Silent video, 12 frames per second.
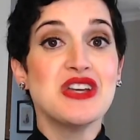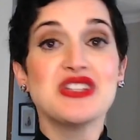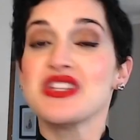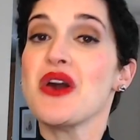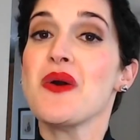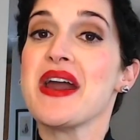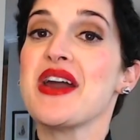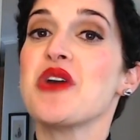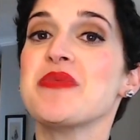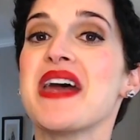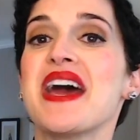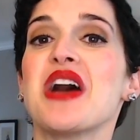So I hope
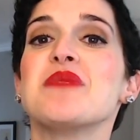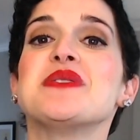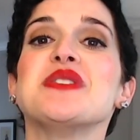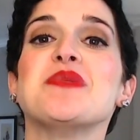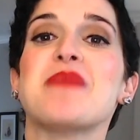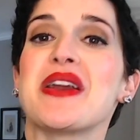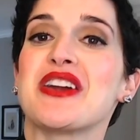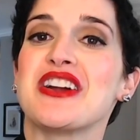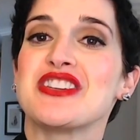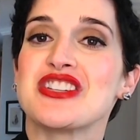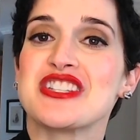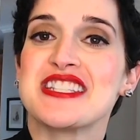that helps you better
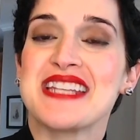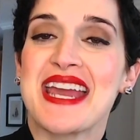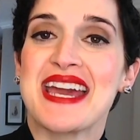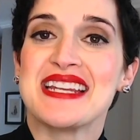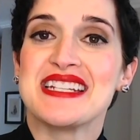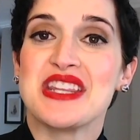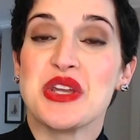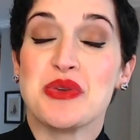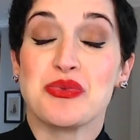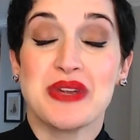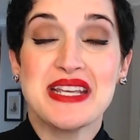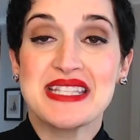understand the
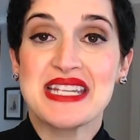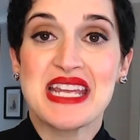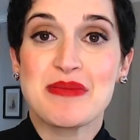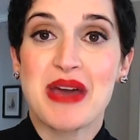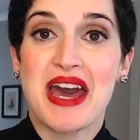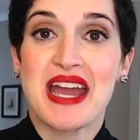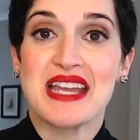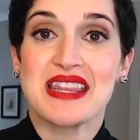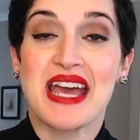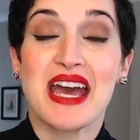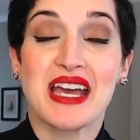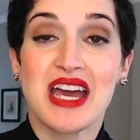reasoning behind
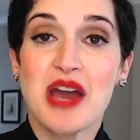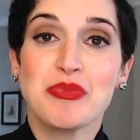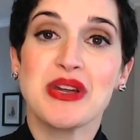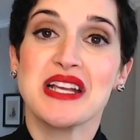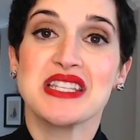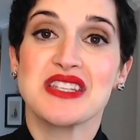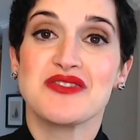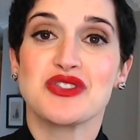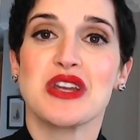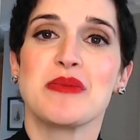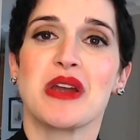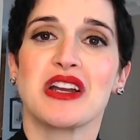that comprehensive
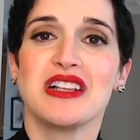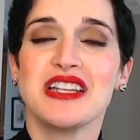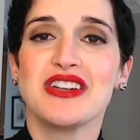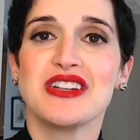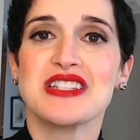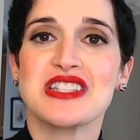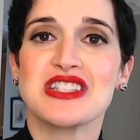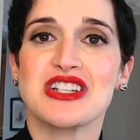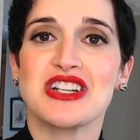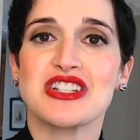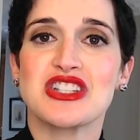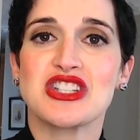trademark clearance
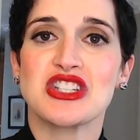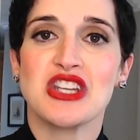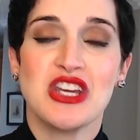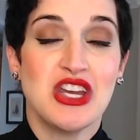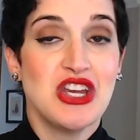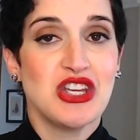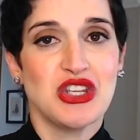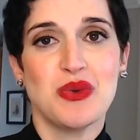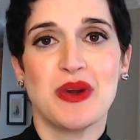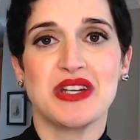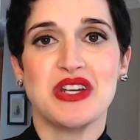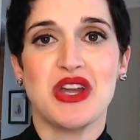search. You
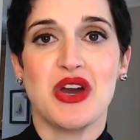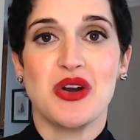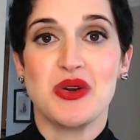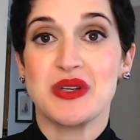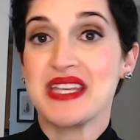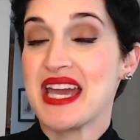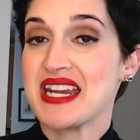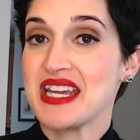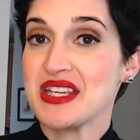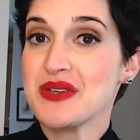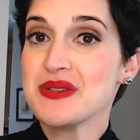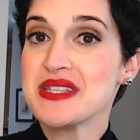want to know, can I
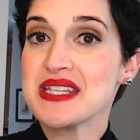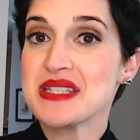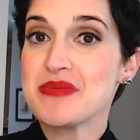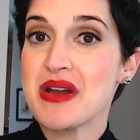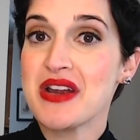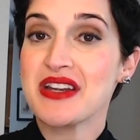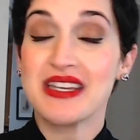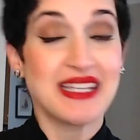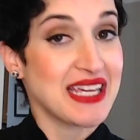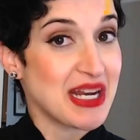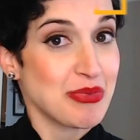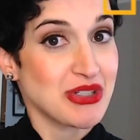use this mark?
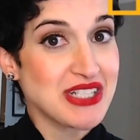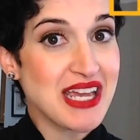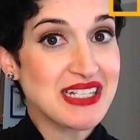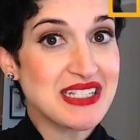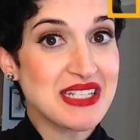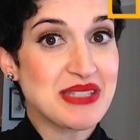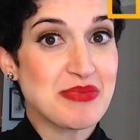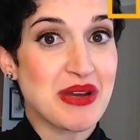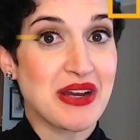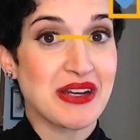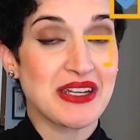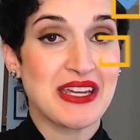Can I protect this
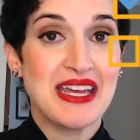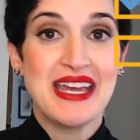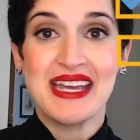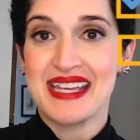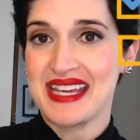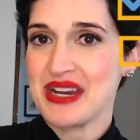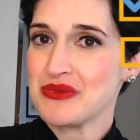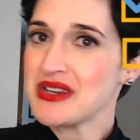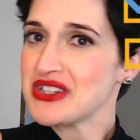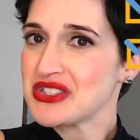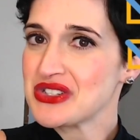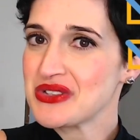mark? Can I
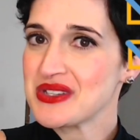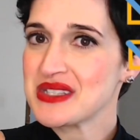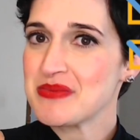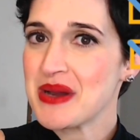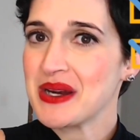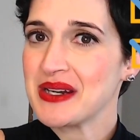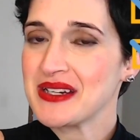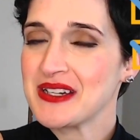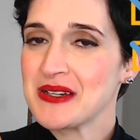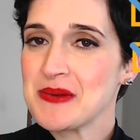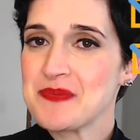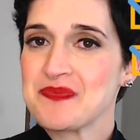register this mark?
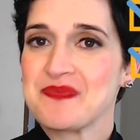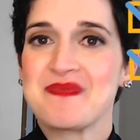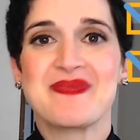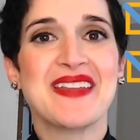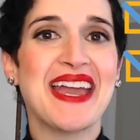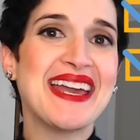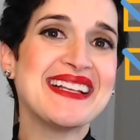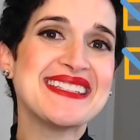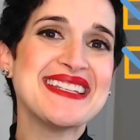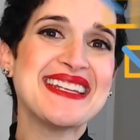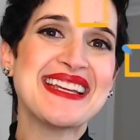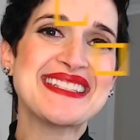And I'll
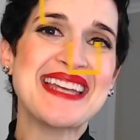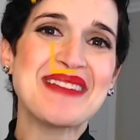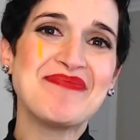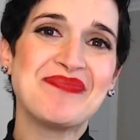see you next time.